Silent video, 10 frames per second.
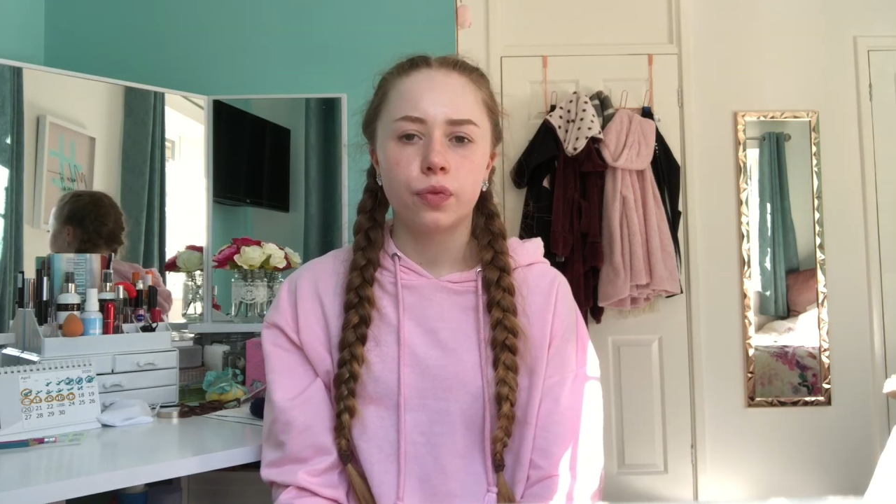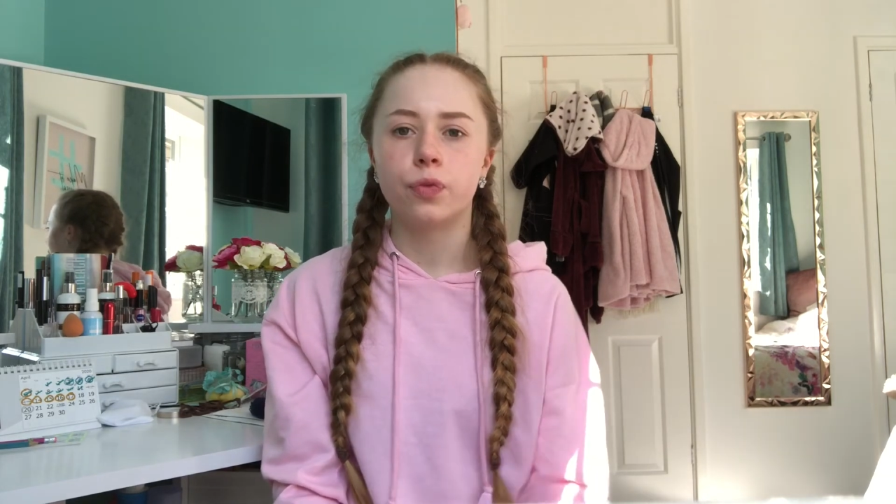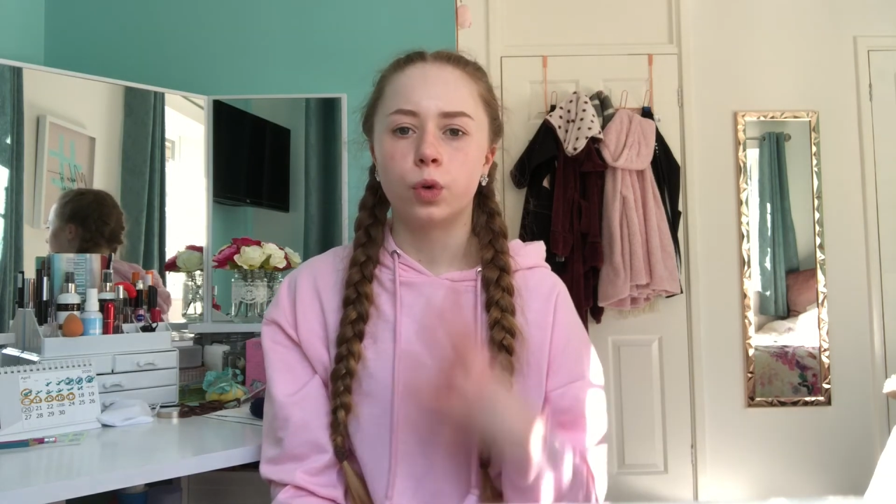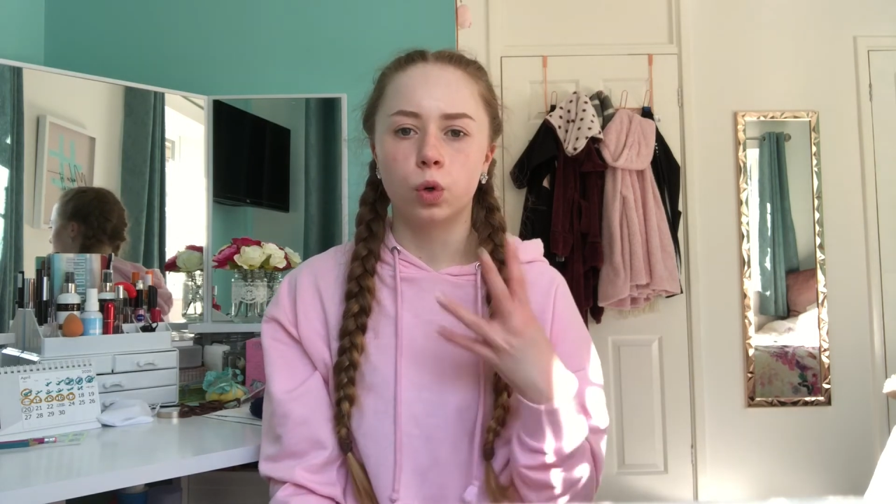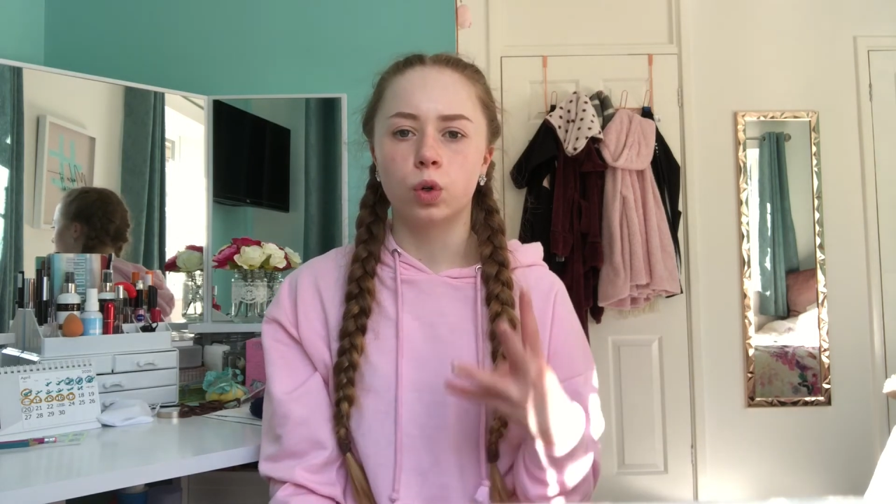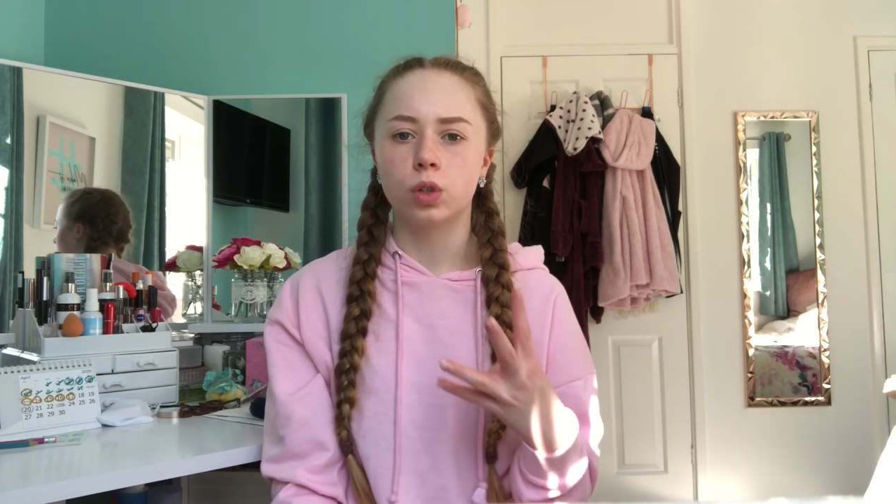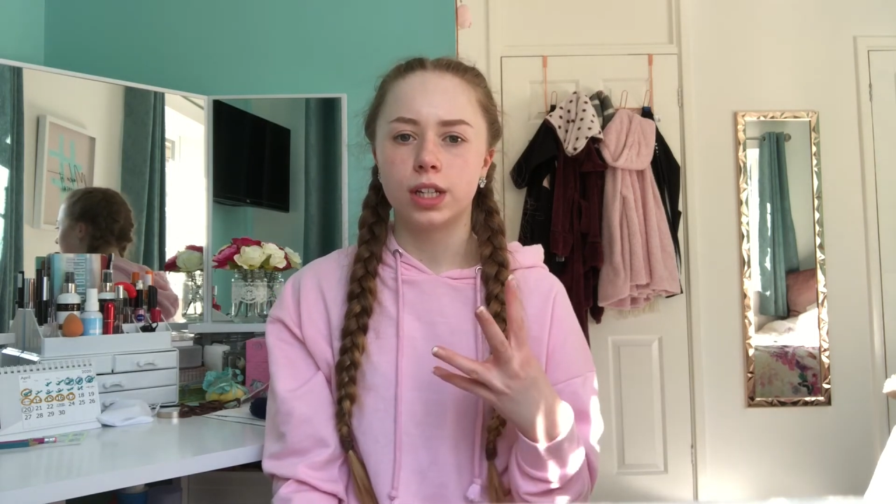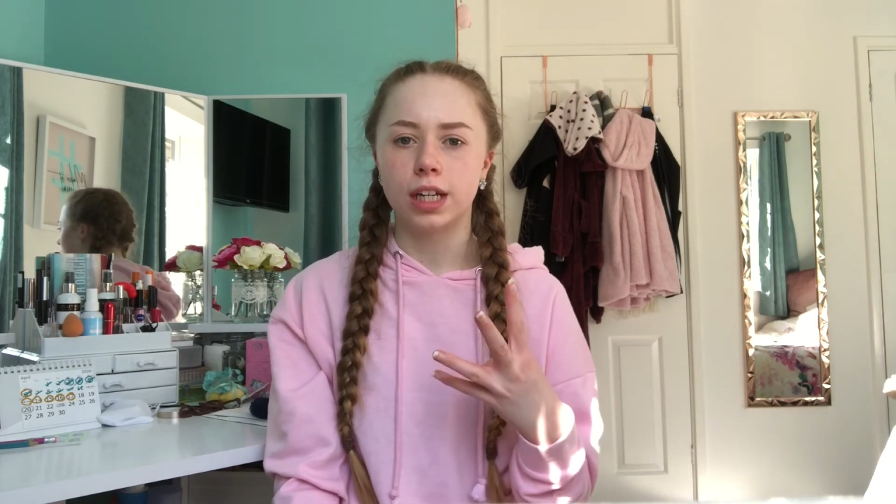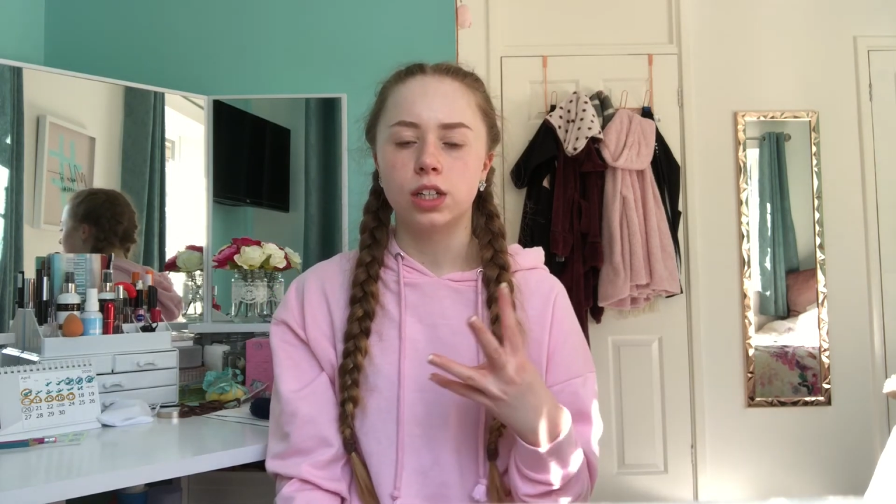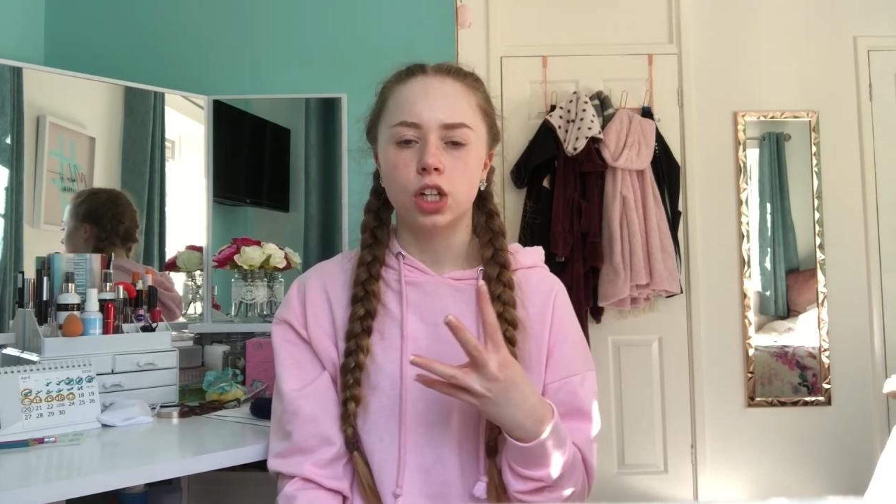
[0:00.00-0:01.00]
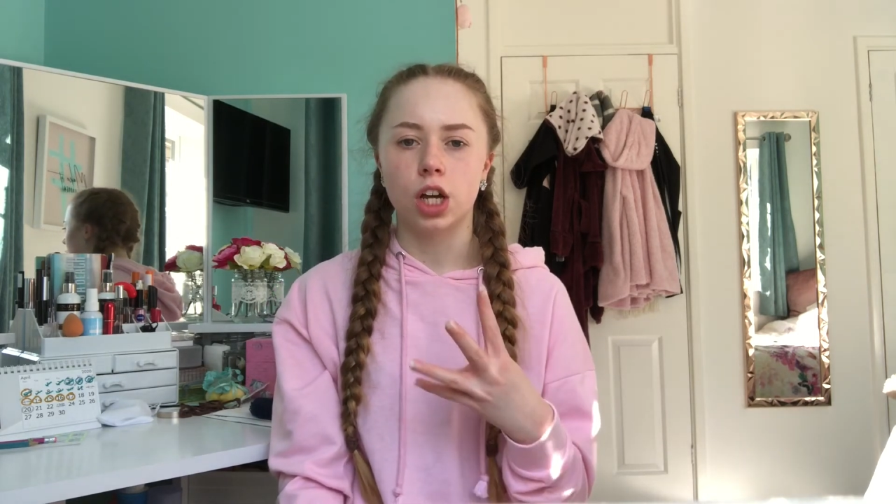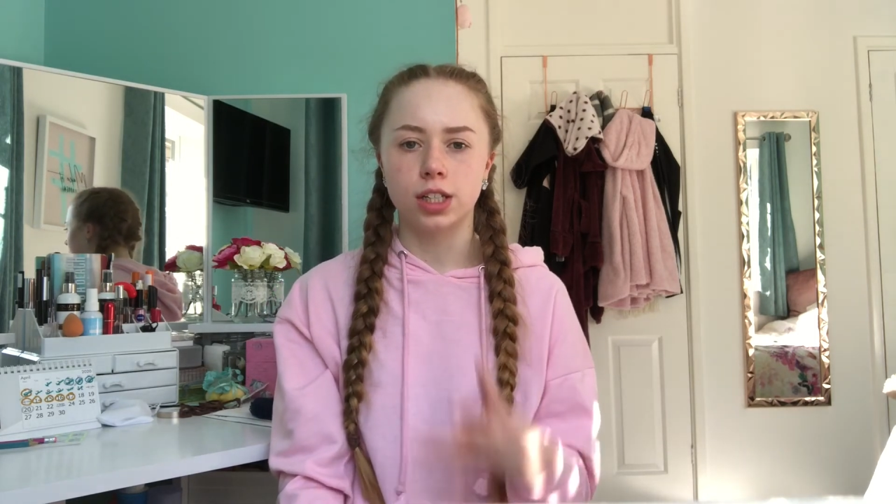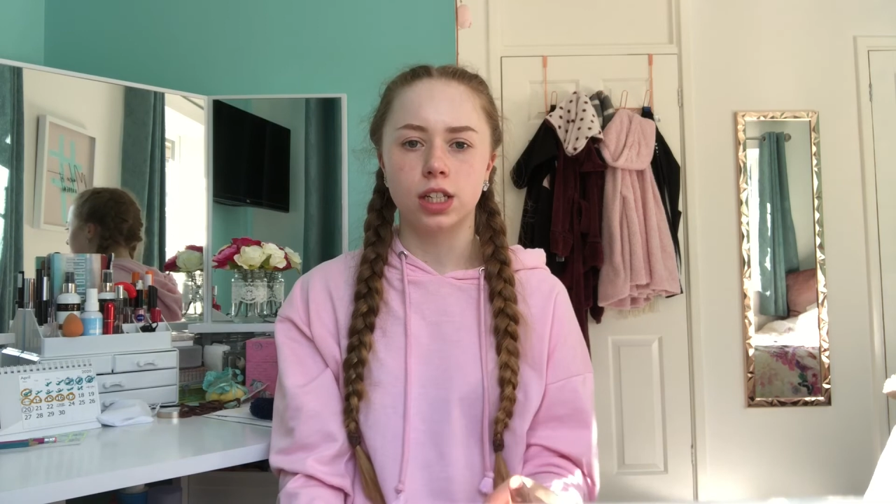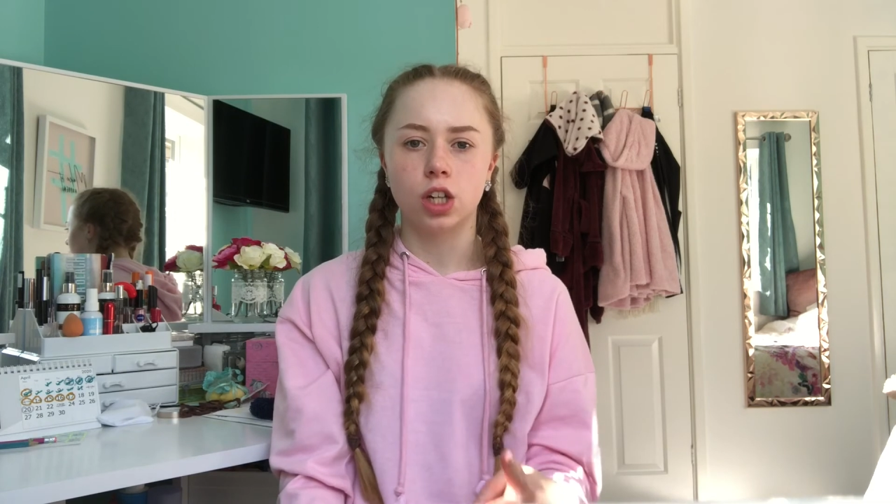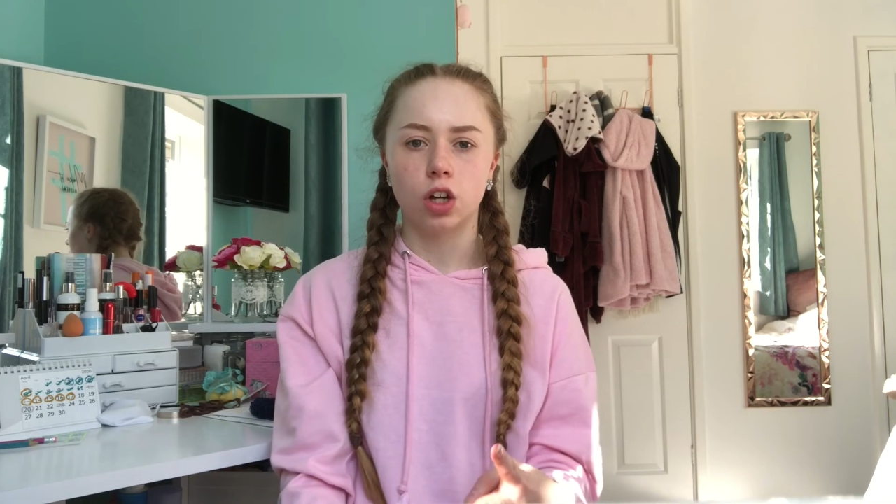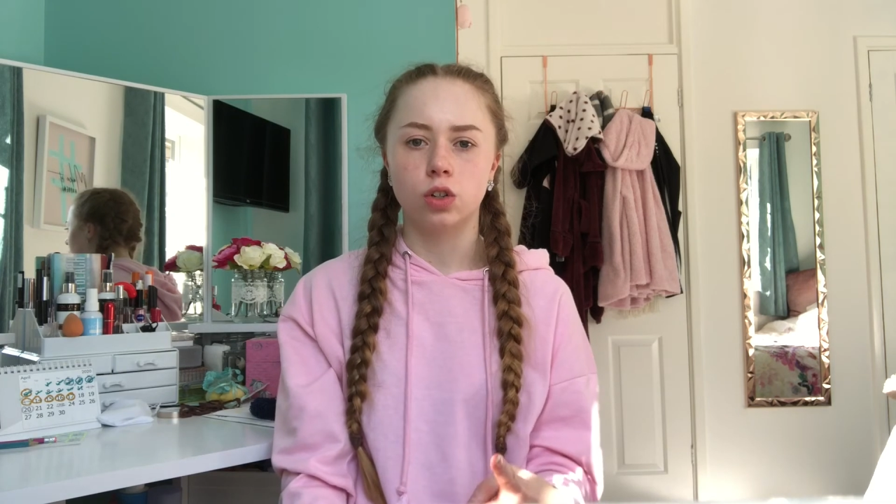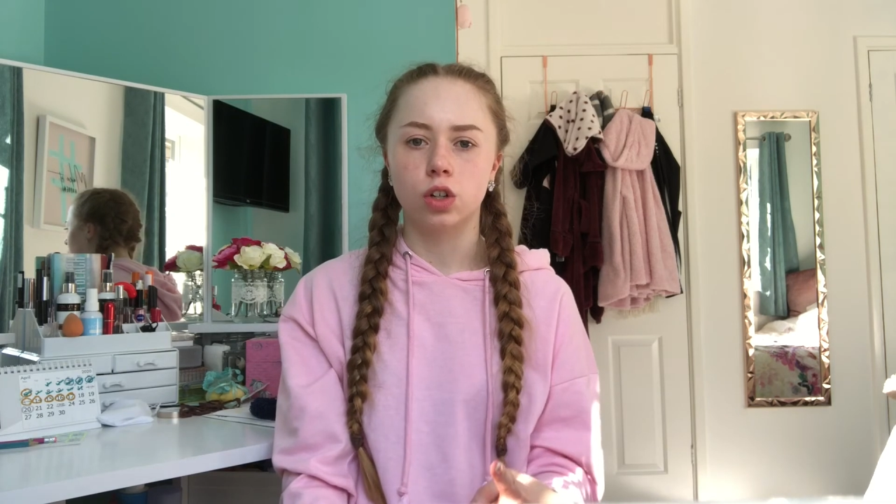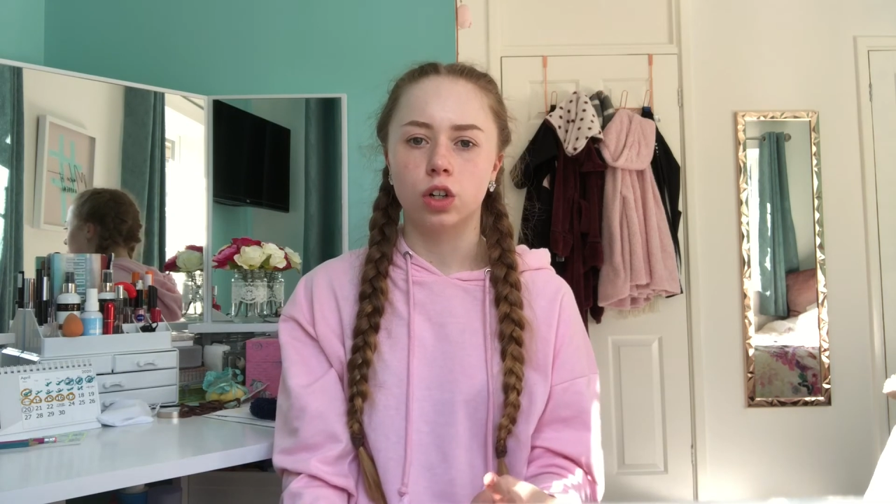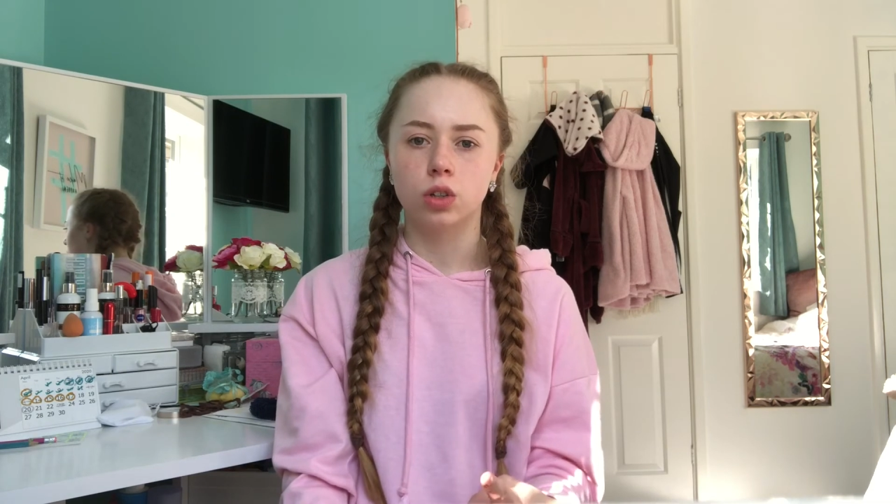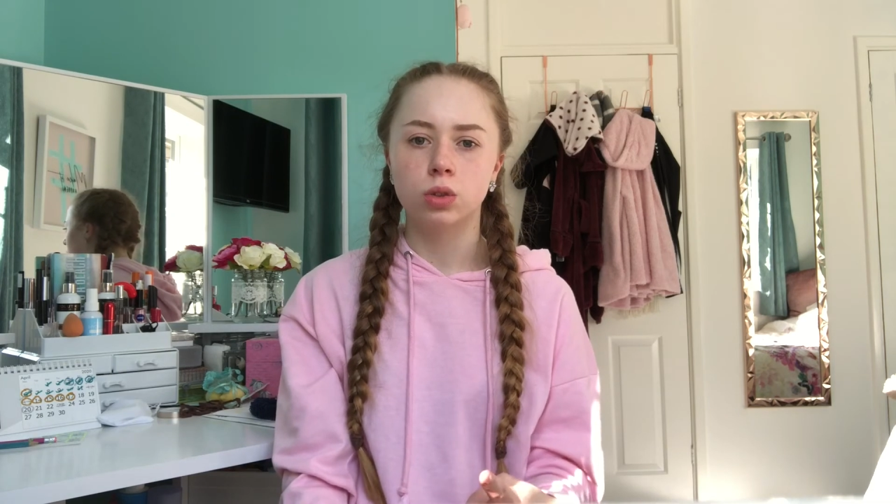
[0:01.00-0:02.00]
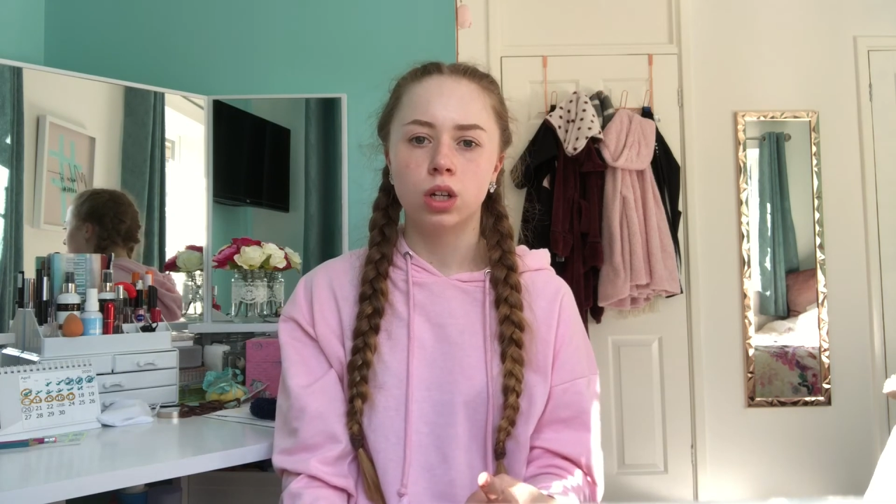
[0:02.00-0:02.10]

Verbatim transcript: four t-shirts in total